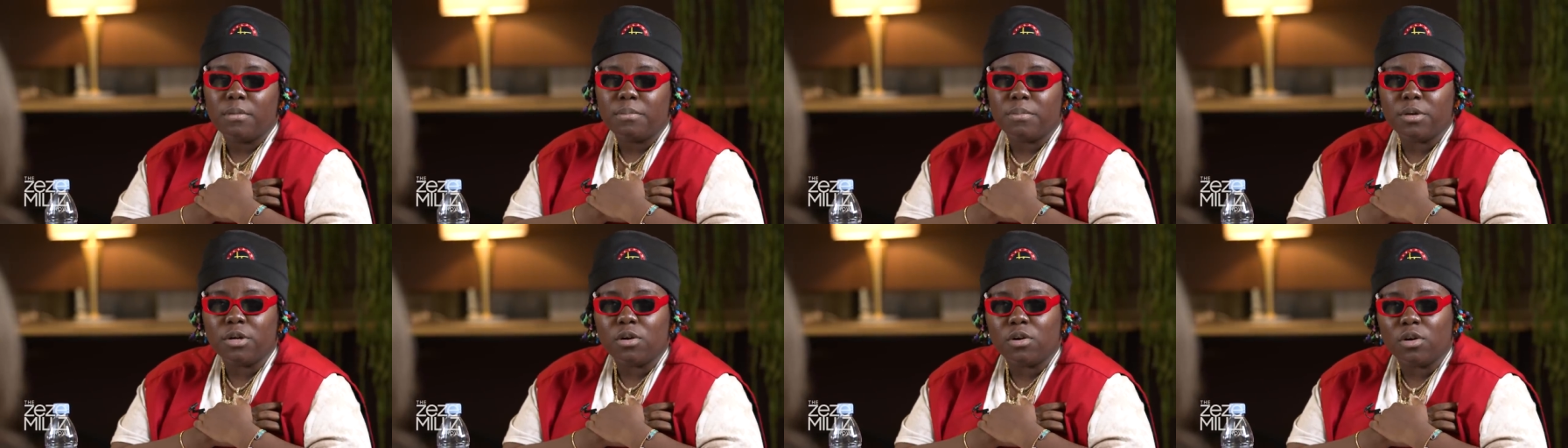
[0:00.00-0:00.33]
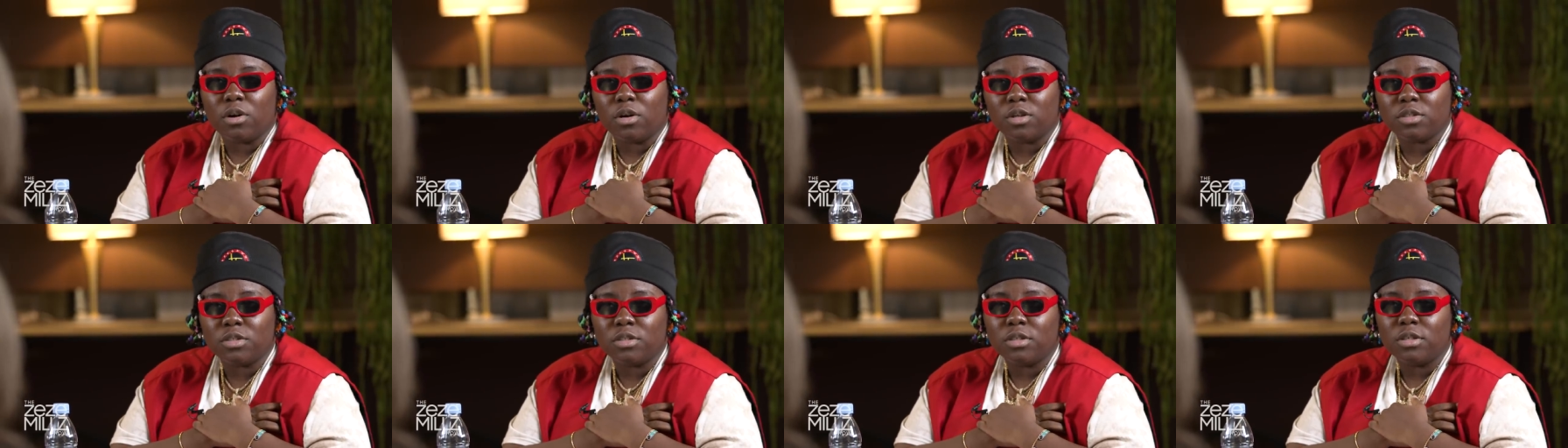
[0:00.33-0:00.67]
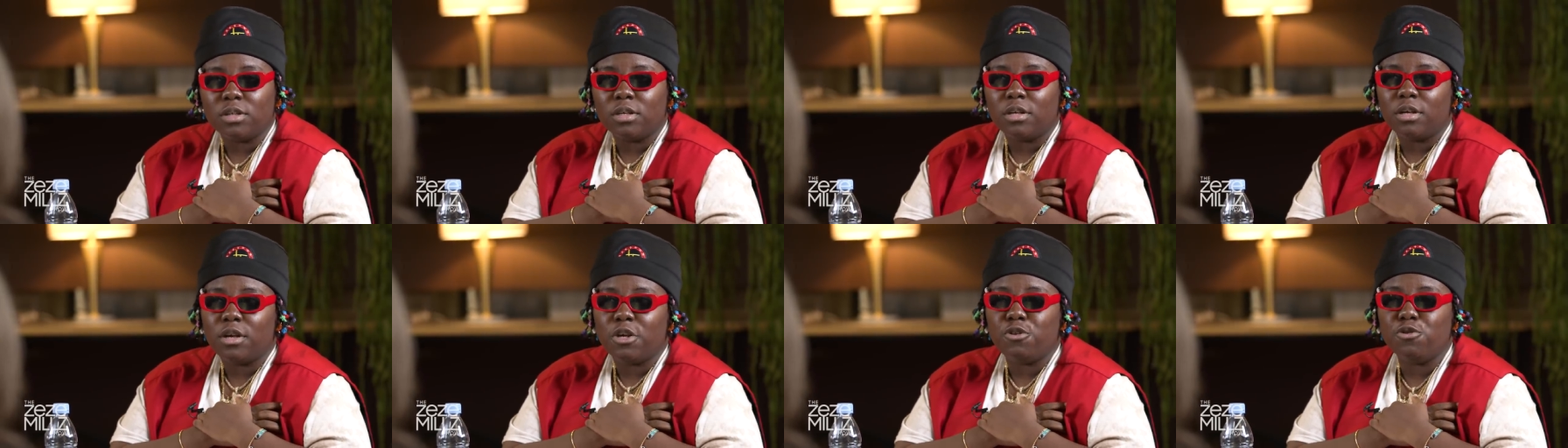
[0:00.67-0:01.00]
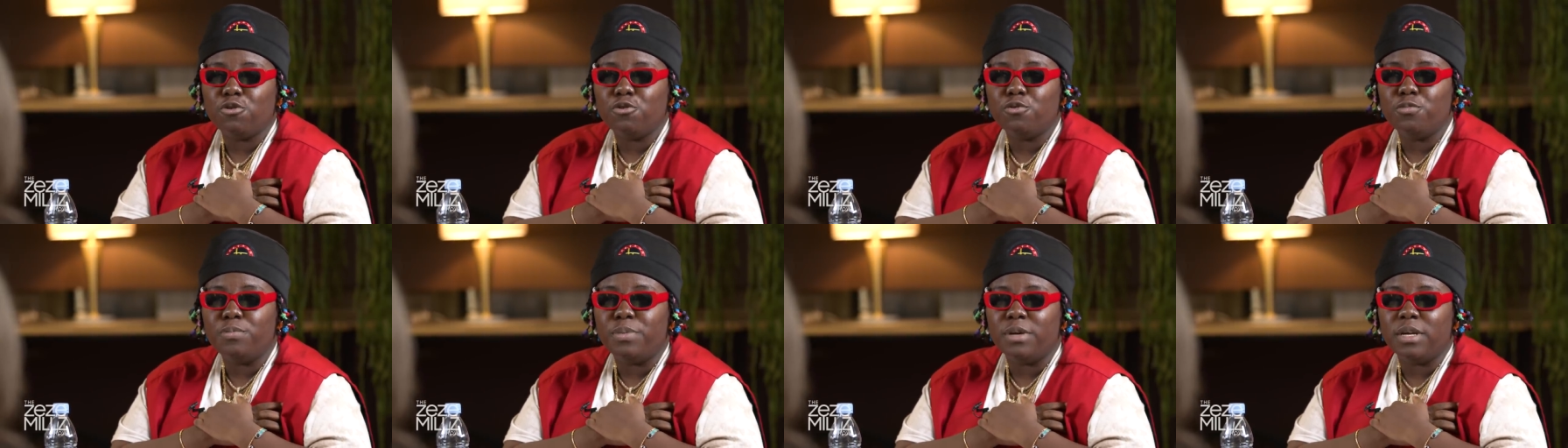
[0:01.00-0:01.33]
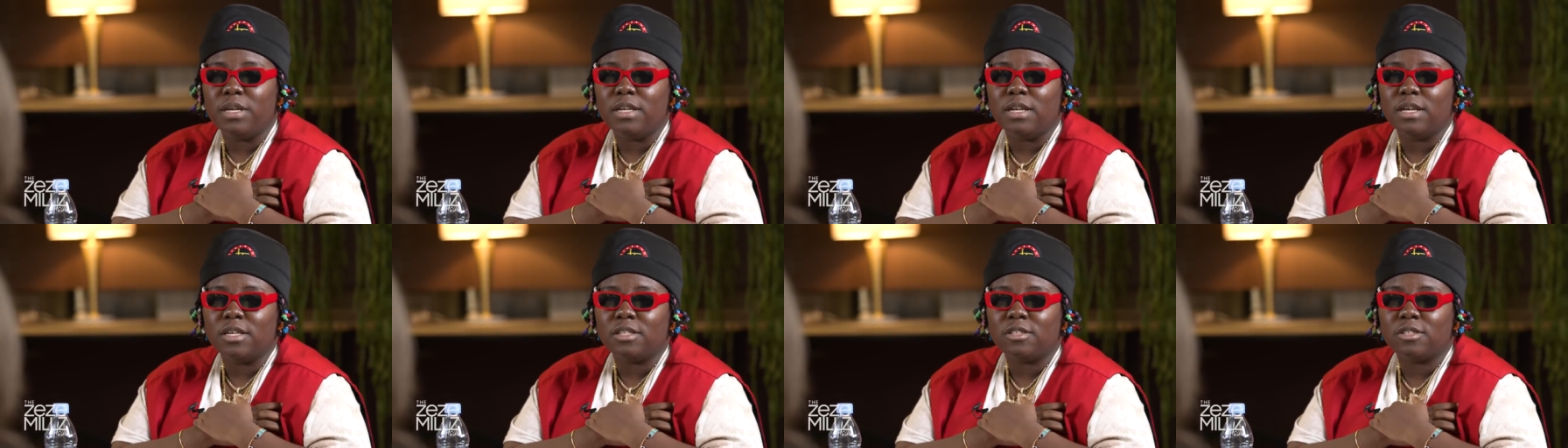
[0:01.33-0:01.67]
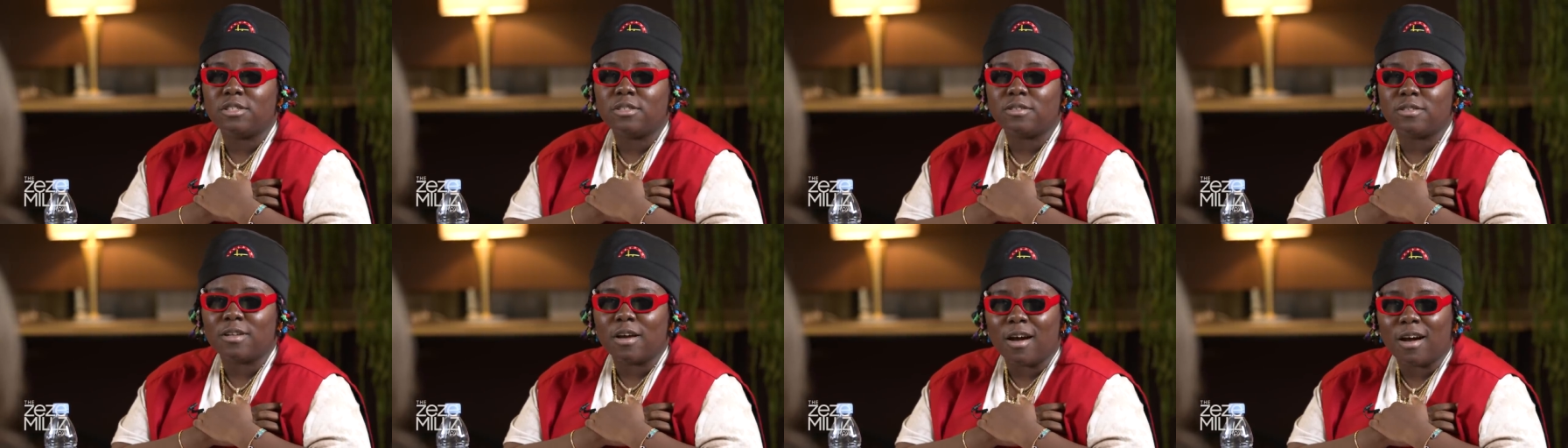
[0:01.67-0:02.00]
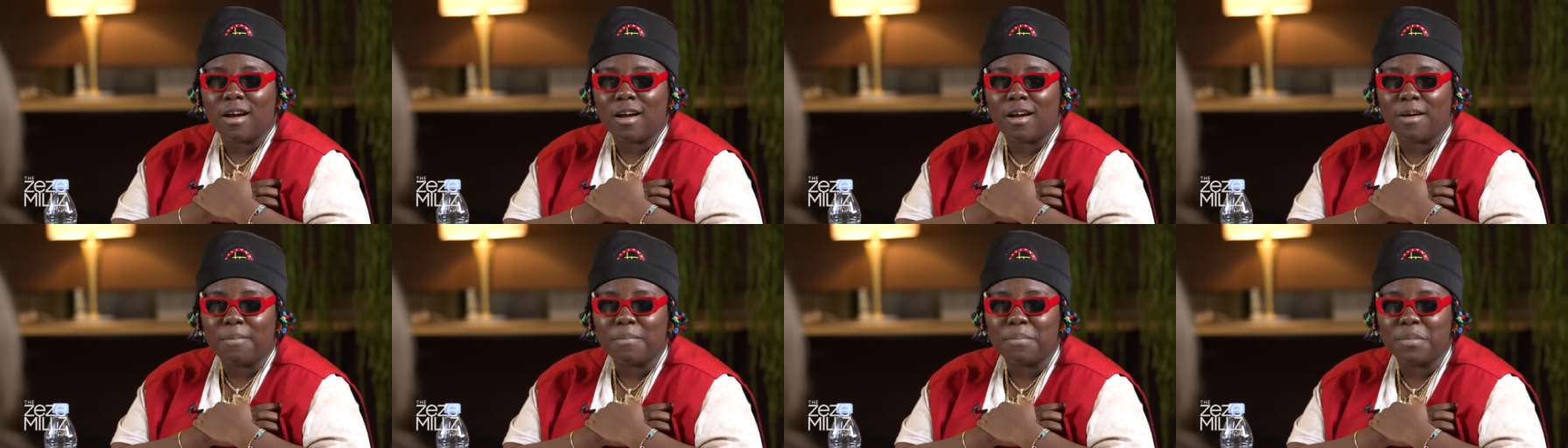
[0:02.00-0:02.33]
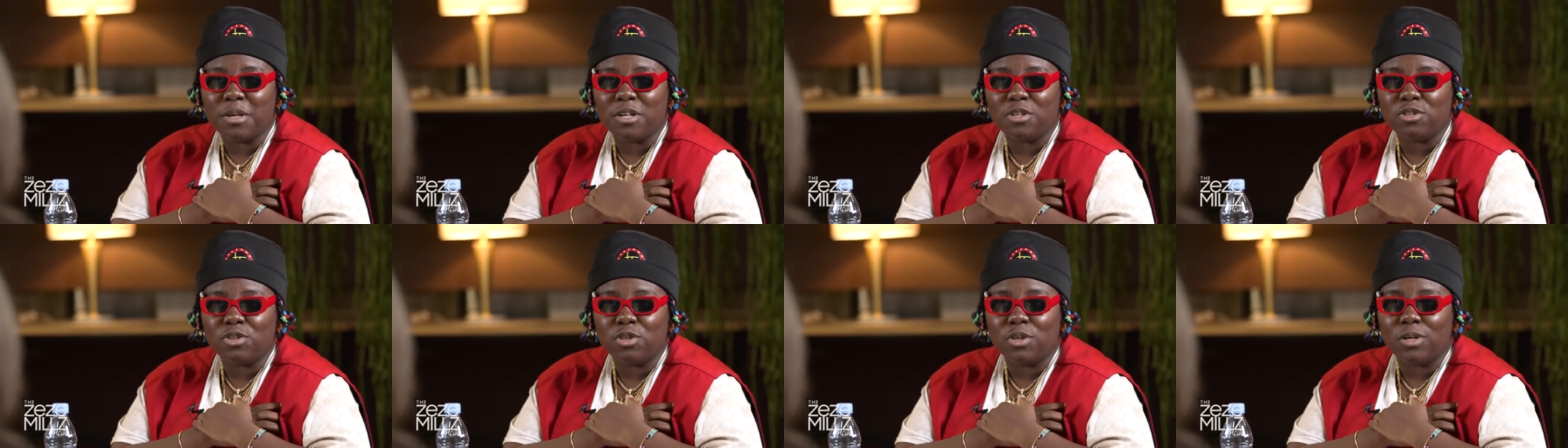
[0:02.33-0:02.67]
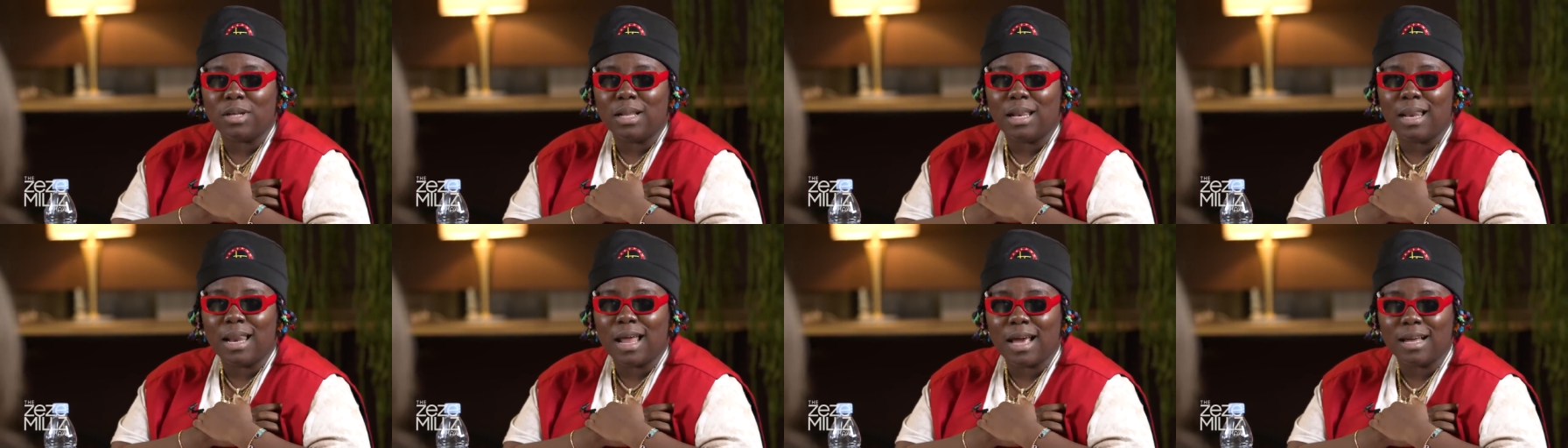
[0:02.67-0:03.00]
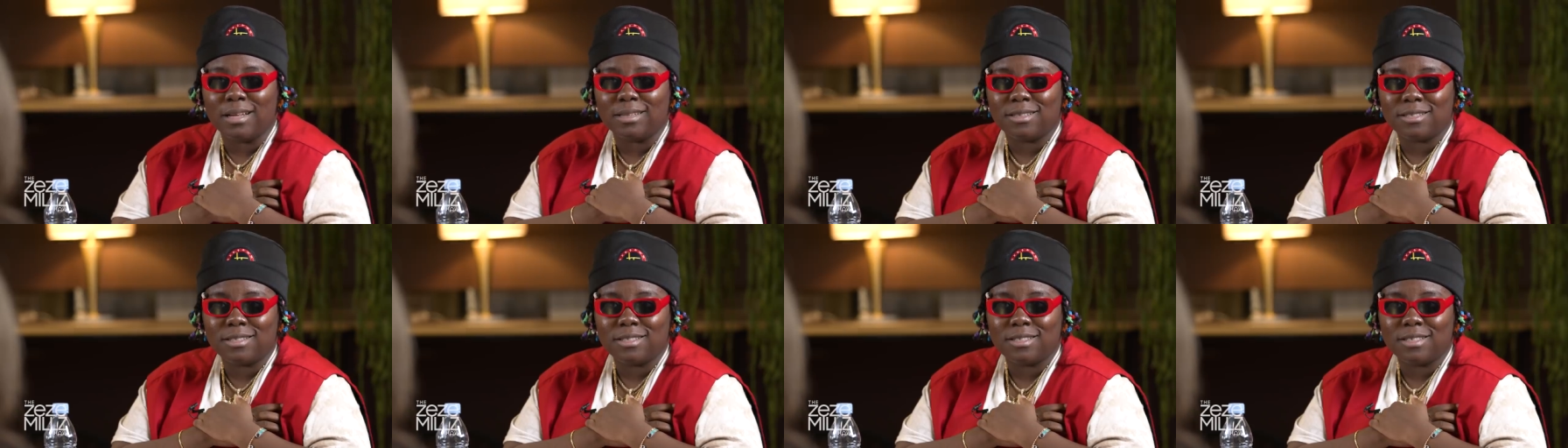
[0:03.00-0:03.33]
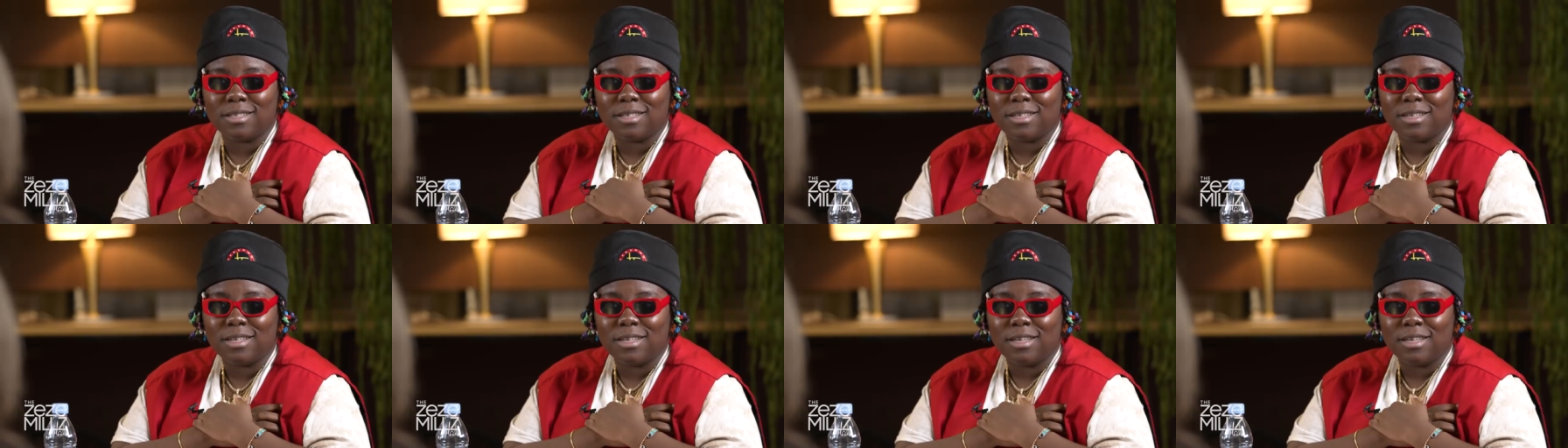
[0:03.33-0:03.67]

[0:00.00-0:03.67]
Because you being a star means you're a light.